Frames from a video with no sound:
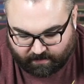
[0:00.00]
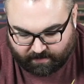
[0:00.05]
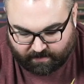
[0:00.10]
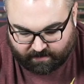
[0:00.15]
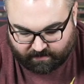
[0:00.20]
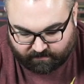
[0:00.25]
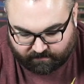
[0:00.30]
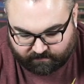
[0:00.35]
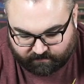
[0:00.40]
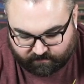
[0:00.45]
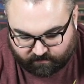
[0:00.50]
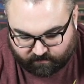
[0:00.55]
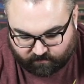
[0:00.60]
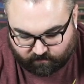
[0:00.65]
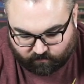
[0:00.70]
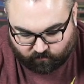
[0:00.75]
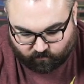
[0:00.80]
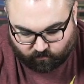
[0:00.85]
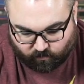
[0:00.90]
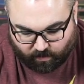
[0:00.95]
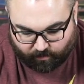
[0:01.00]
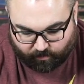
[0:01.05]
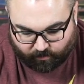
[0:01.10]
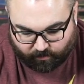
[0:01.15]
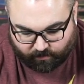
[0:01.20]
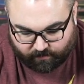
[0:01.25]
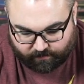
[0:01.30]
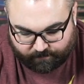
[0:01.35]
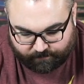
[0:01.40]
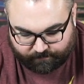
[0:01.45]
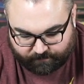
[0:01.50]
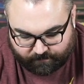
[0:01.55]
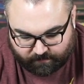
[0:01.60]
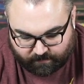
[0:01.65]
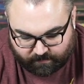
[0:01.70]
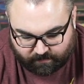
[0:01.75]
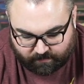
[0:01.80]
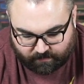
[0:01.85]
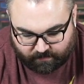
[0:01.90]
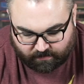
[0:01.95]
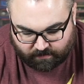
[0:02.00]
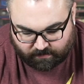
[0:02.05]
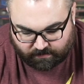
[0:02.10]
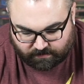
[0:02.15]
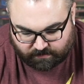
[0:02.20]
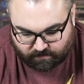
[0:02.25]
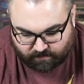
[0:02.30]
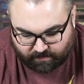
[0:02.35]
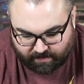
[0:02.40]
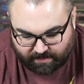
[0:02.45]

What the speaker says: is rubber. So